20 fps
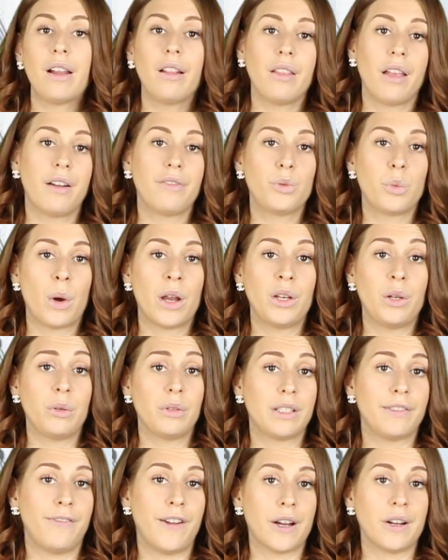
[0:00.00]
a loved one who
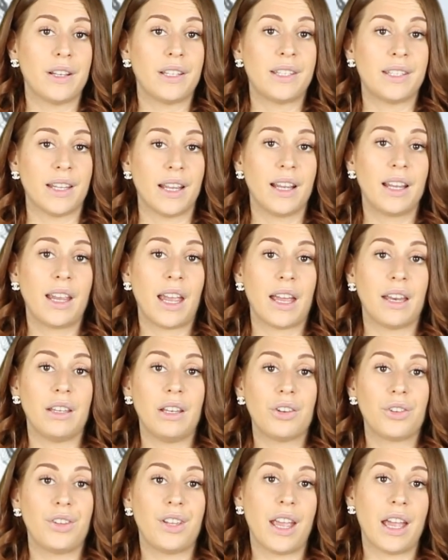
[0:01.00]
is very sick and
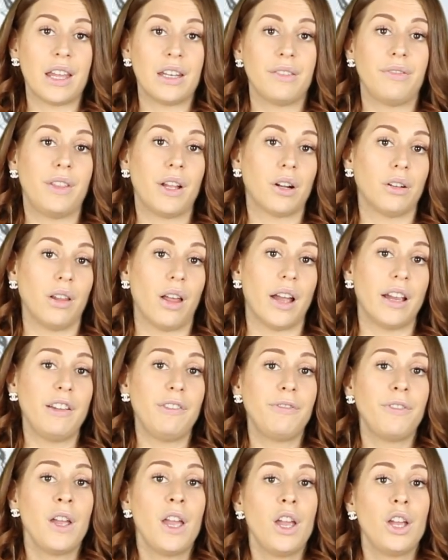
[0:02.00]
near the end of their
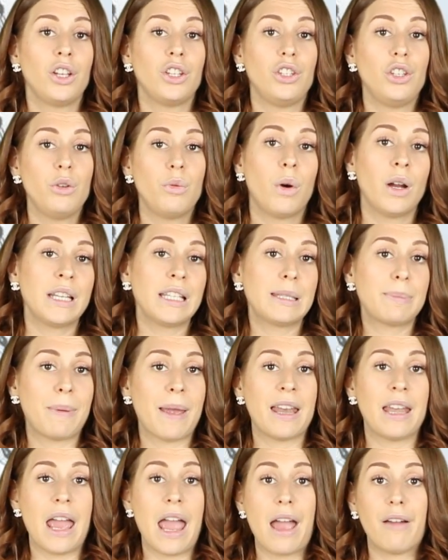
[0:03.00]
life, you want to
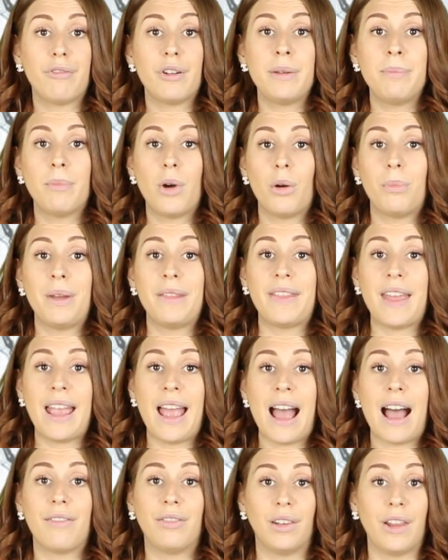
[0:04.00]
spend every moment they
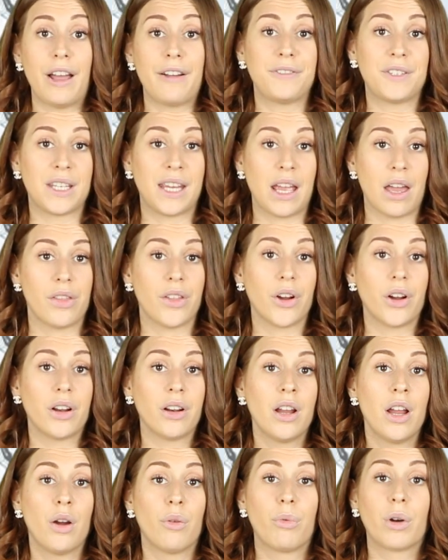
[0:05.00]
have left
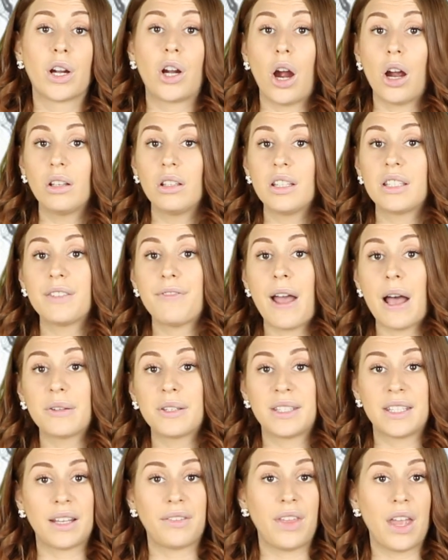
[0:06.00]
together, regardless of how
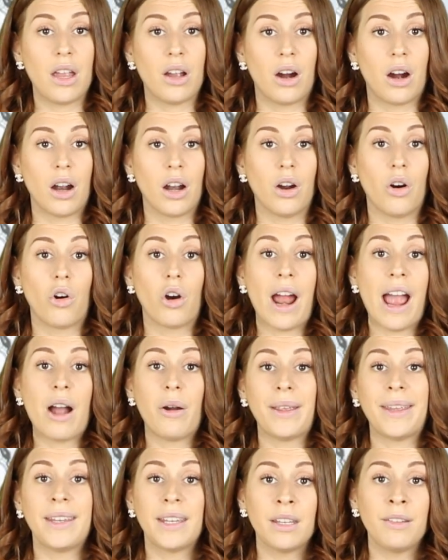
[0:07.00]
sick they are or
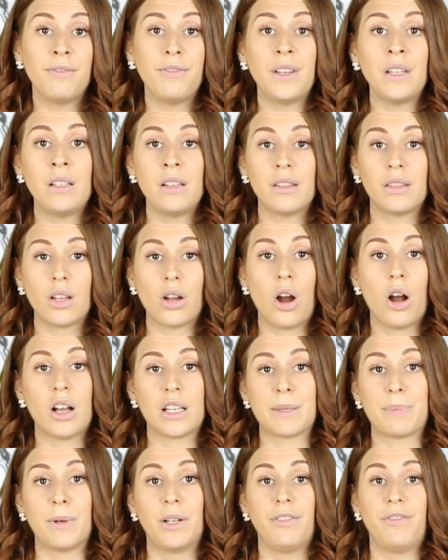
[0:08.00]
how inconvenient their
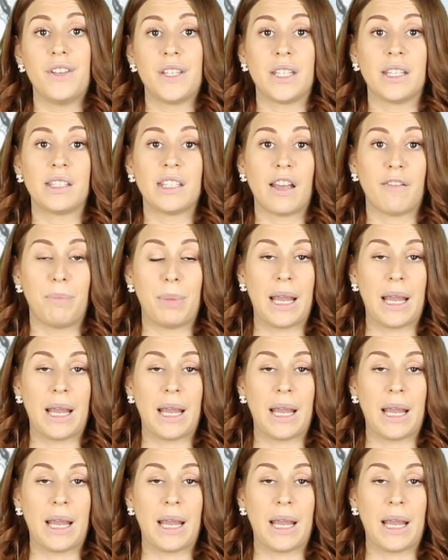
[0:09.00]
hospital visits have